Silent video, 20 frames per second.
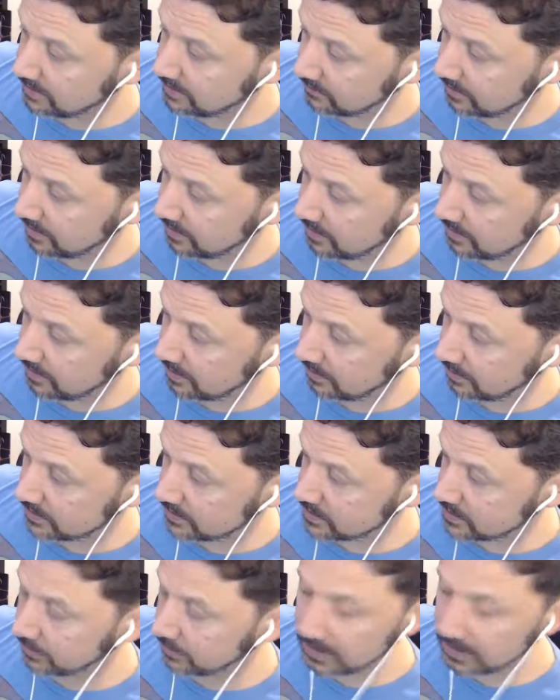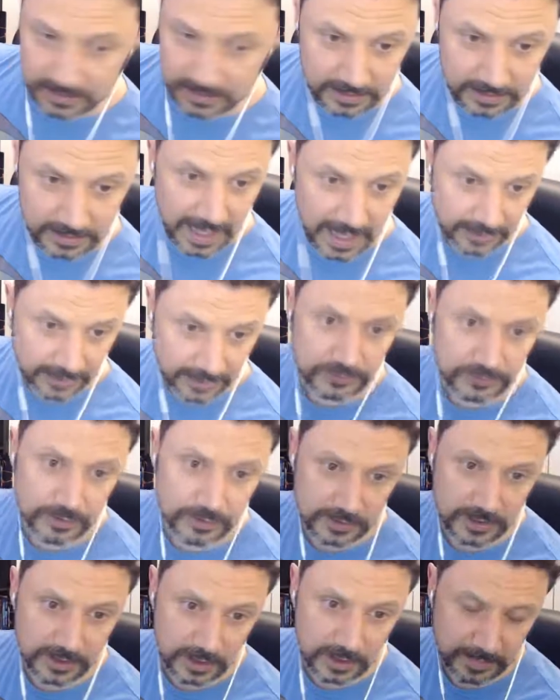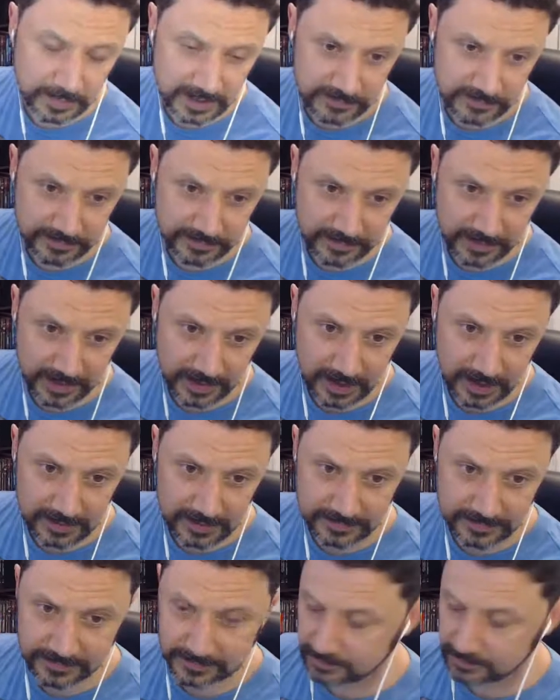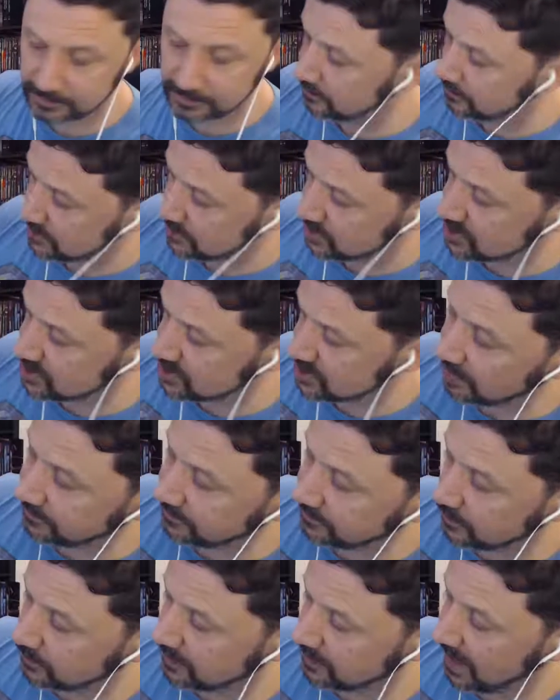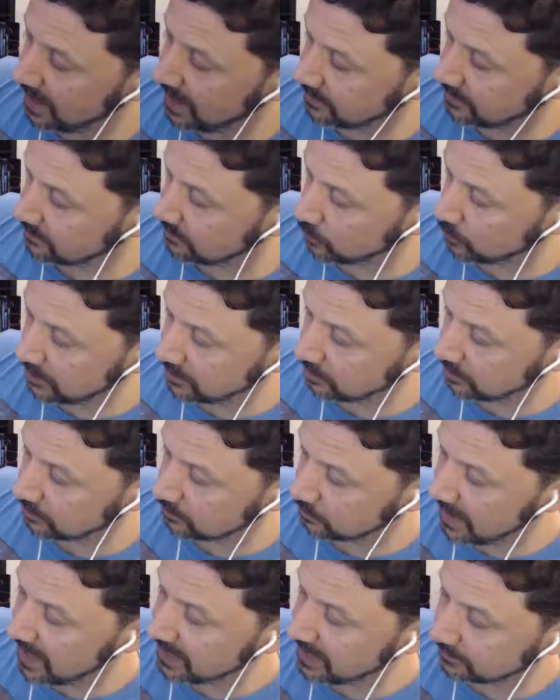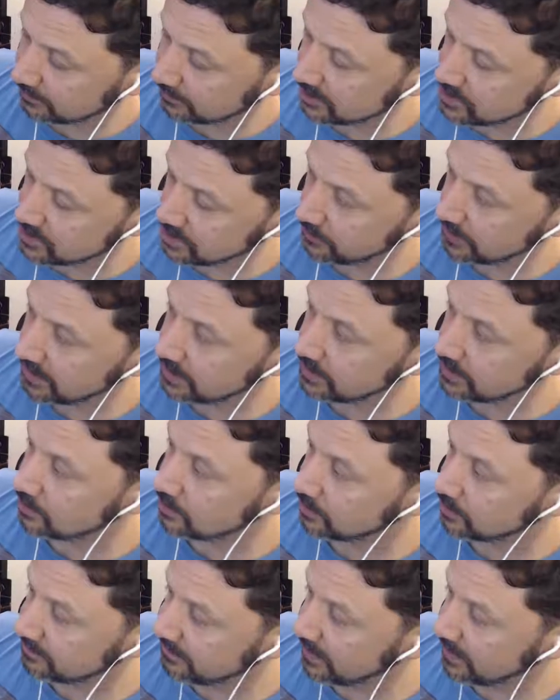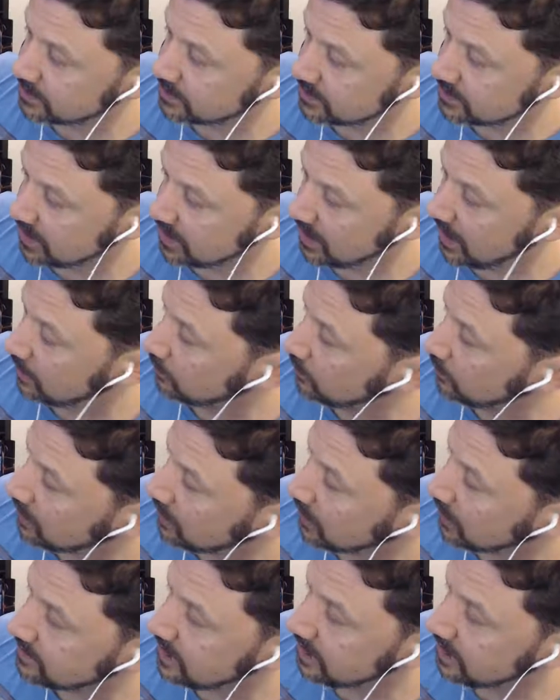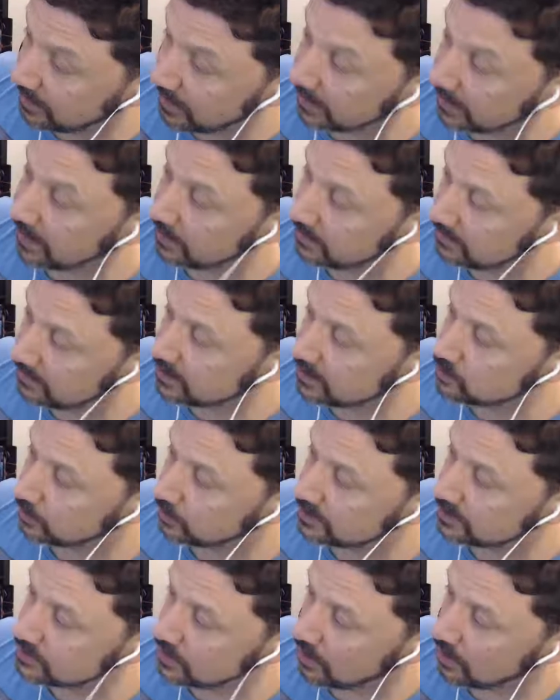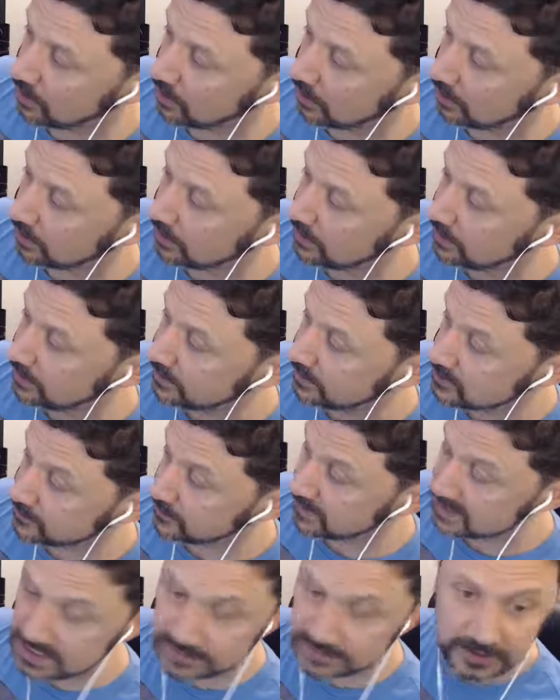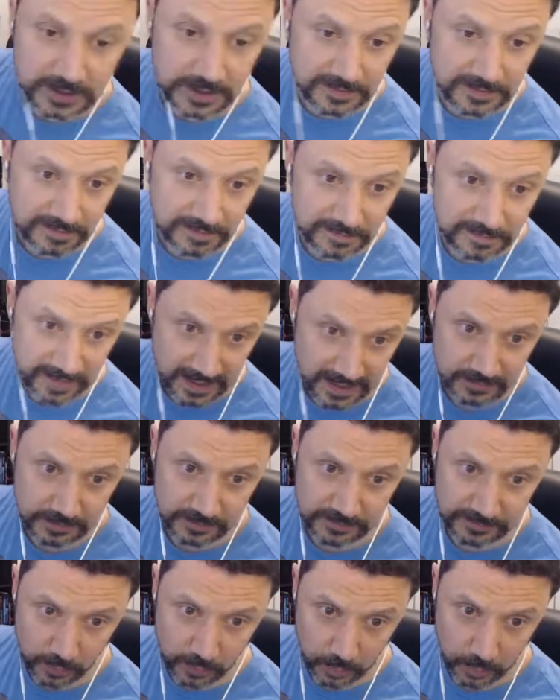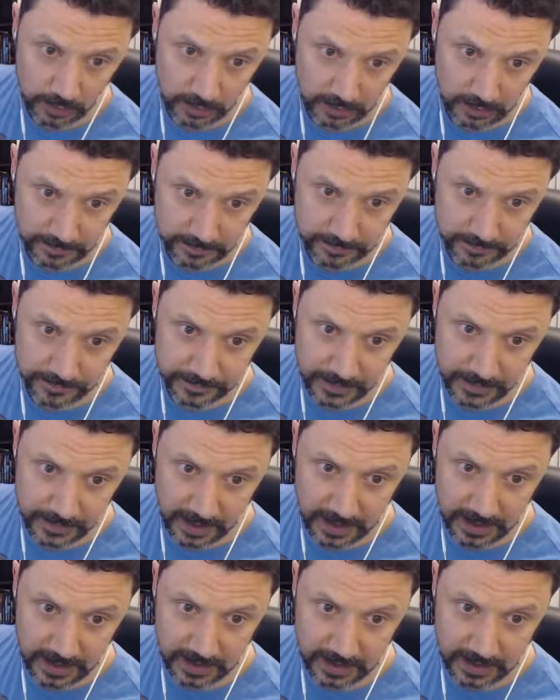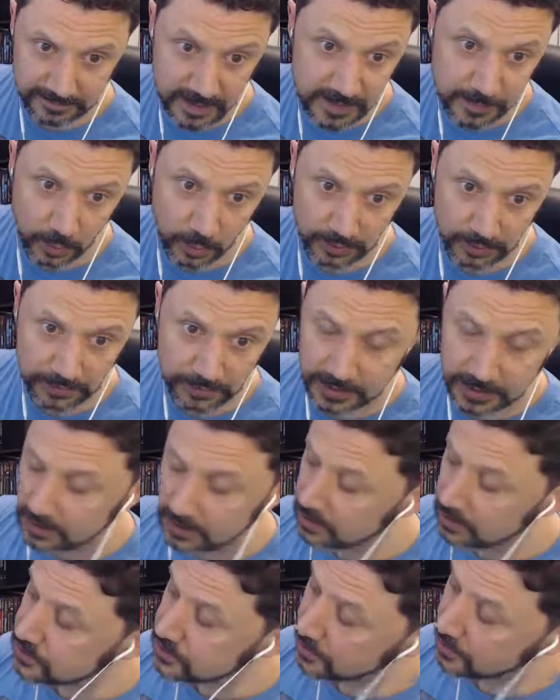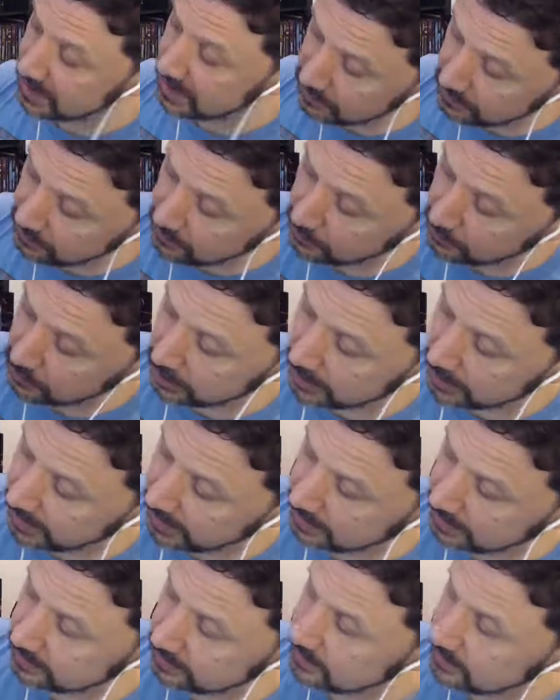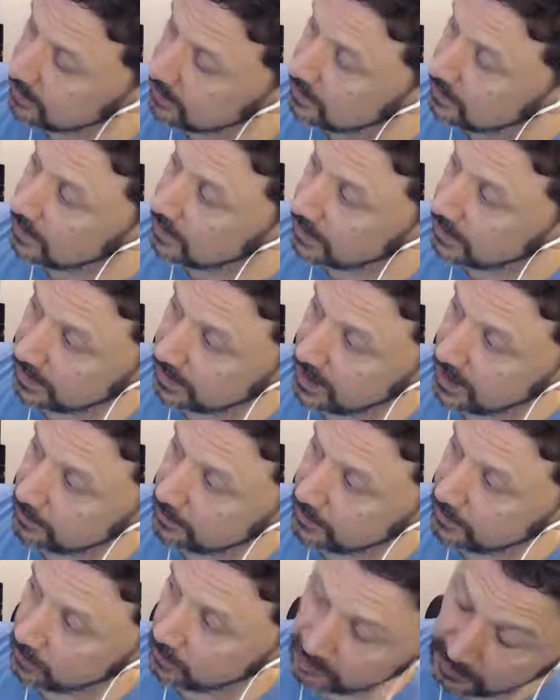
uh, it's a great extra little bit of of stuff you get when you're randomly generating your professions, and I really like that. And again, these ones are specifically fit for uh, Freeport. So even if you're playing in a campaign with a